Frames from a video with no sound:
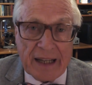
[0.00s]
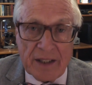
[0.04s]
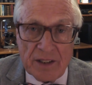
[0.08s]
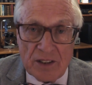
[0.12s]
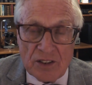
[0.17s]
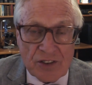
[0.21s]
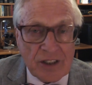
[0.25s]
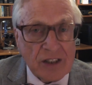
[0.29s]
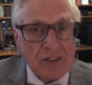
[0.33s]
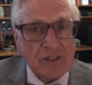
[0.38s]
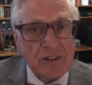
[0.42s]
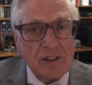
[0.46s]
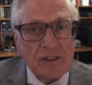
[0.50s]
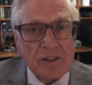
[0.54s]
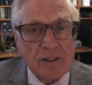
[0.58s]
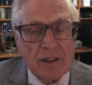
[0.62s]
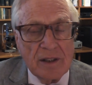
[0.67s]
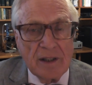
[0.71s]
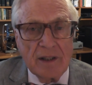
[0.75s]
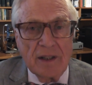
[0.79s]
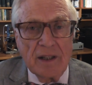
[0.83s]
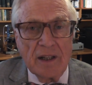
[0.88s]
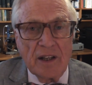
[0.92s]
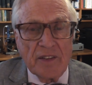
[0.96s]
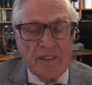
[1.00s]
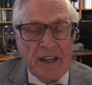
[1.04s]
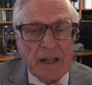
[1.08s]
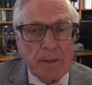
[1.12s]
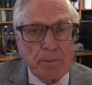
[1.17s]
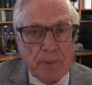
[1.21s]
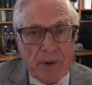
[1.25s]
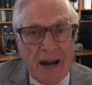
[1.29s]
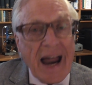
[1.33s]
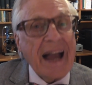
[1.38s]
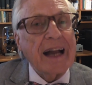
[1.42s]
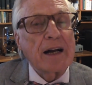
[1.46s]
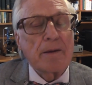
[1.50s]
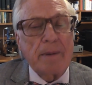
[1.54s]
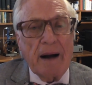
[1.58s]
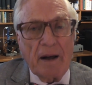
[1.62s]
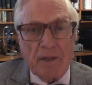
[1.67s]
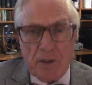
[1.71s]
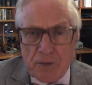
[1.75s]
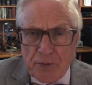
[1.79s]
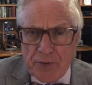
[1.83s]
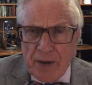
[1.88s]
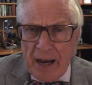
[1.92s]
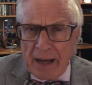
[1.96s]
in the 60s, they'd brag about
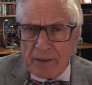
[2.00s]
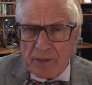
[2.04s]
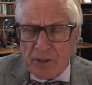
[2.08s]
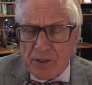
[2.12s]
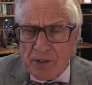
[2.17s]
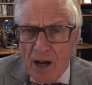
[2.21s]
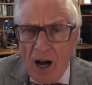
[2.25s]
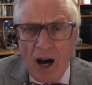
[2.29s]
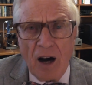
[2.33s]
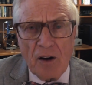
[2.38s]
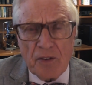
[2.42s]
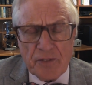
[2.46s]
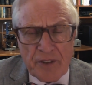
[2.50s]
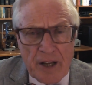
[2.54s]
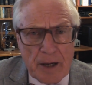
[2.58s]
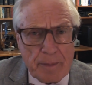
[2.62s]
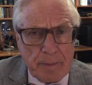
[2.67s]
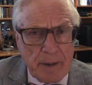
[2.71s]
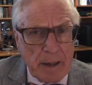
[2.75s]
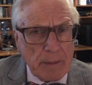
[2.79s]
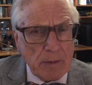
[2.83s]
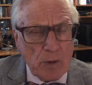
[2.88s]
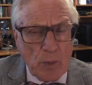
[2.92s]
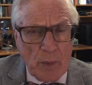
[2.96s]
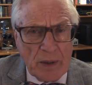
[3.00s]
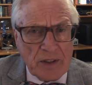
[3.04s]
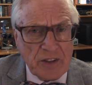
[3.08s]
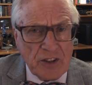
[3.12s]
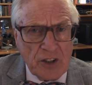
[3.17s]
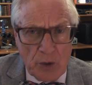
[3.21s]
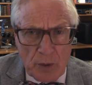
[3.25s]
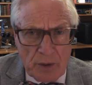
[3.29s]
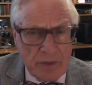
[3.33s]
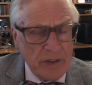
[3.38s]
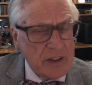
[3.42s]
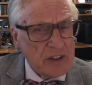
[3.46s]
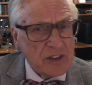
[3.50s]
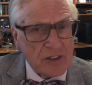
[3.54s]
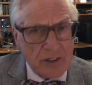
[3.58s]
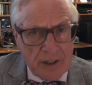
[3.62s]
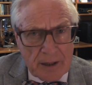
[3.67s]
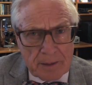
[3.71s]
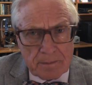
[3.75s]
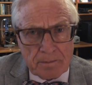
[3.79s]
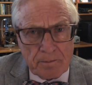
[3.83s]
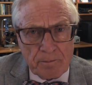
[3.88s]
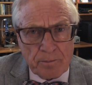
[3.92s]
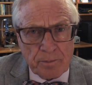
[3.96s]
the fact that half their people went to
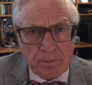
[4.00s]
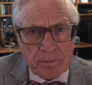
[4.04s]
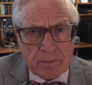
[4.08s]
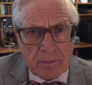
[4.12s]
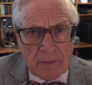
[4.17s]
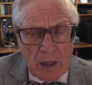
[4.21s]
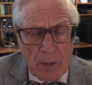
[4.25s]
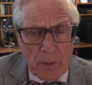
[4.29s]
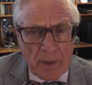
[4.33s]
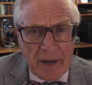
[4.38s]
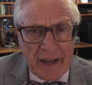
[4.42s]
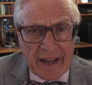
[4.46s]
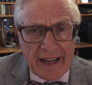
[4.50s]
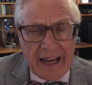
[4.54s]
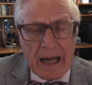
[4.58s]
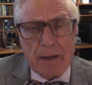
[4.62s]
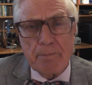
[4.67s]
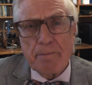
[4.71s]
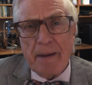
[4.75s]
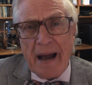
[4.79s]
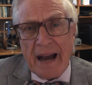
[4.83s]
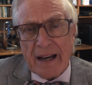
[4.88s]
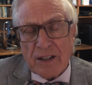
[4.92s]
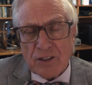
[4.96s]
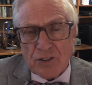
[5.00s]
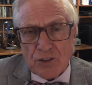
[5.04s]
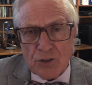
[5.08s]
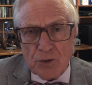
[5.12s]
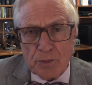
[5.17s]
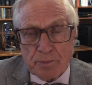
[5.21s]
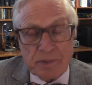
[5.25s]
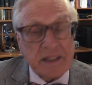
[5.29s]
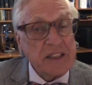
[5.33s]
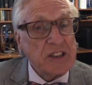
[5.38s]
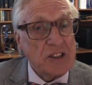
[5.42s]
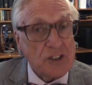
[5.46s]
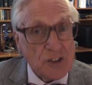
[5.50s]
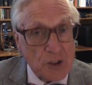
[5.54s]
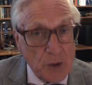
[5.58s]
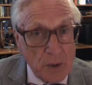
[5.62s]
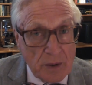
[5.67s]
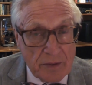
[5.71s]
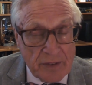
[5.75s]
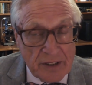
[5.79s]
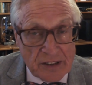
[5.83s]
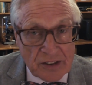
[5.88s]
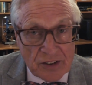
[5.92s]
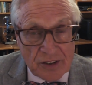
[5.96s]
university. When I came back to British
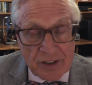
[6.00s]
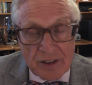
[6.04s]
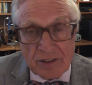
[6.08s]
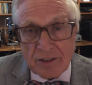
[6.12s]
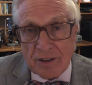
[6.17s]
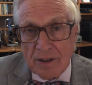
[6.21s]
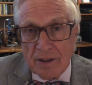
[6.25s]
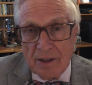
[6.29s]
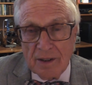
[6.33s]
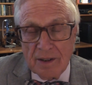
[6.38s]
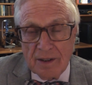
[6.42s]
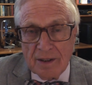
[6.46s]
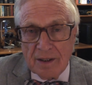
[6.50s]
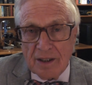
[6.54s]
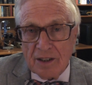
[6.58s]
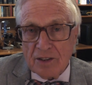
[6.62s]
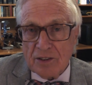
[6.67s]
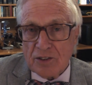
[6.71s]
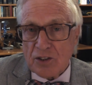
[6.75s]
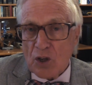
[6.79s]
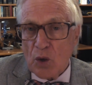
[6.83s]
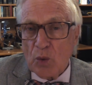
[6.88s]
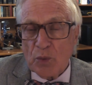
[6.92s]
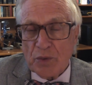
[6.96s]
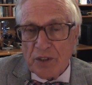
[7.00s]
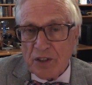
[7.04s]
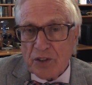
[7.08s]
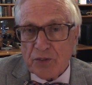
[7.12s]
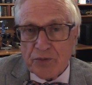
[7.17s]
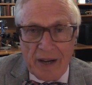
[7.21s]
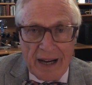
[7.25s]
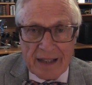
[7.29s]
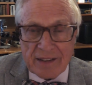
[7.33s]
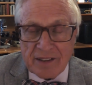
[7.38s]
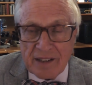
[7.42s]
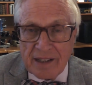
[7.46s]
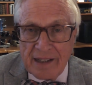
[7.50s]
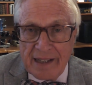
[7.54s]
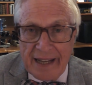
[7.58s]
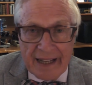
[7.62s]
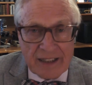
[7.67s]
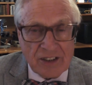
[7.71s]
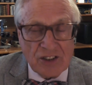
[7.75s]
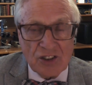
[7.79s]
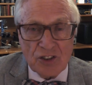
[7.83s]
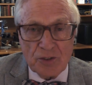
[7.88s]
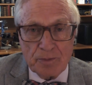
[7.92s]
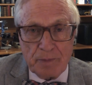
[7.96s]
universities and told this fact in
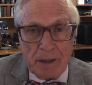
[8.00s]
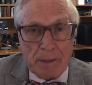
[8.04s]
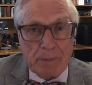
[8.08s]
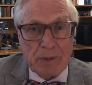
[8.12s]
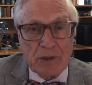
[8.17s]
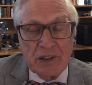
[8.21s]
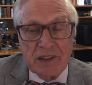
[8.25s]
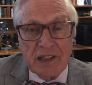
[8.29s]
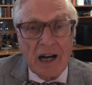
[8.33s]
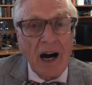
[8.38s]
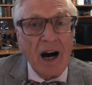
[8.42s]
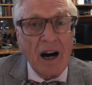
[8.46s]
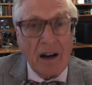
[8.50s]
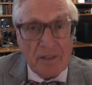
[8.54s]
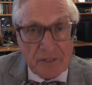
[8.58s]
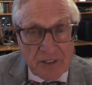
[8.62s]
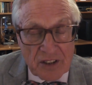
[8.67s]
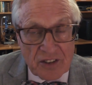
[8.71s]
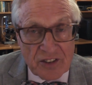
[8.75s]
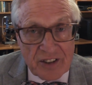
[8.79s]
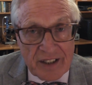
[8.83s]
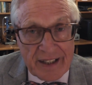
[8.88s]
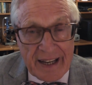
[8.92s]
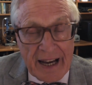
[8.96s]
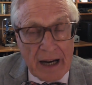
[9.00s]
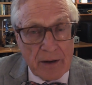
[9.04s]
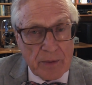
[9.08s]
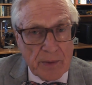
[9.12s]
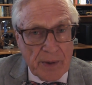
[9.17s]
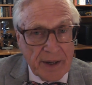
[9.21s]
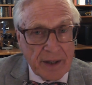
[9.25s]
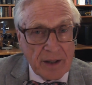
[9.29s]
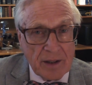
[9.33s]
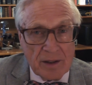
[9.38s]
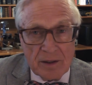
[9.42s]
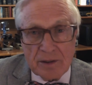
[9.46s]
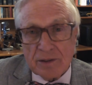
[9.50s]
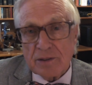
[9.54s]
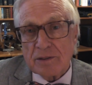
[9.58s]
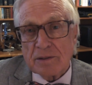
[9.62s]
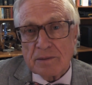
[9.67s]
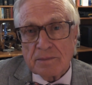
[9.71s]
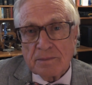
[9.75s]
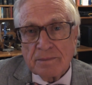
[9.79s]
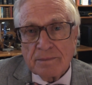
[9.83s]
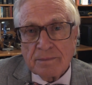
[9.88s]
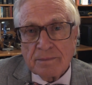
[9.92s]
lectures, people laughed and said, how ridiculous.